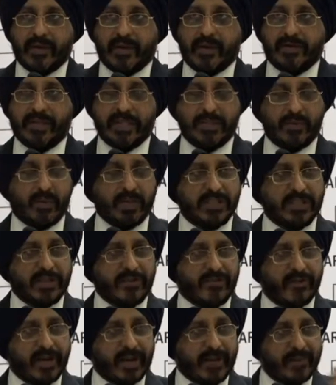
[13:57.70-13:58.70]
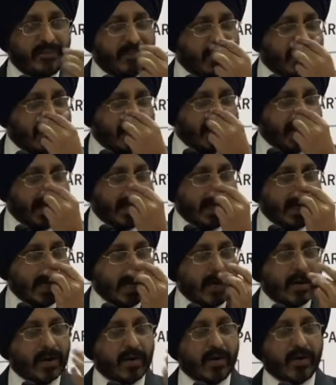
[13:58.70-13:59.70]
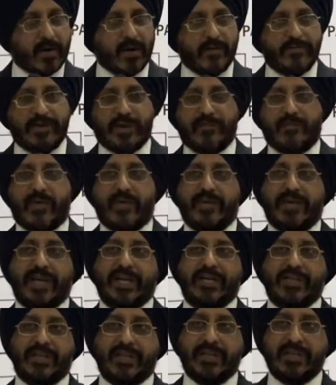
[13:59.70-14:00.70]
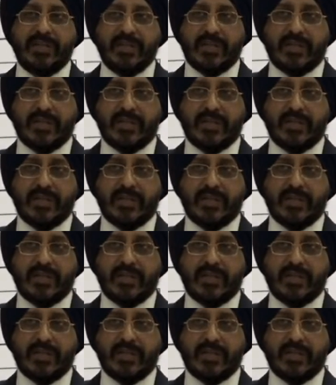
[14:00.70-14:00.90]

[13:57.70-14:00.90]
This was a dream again of the foundation,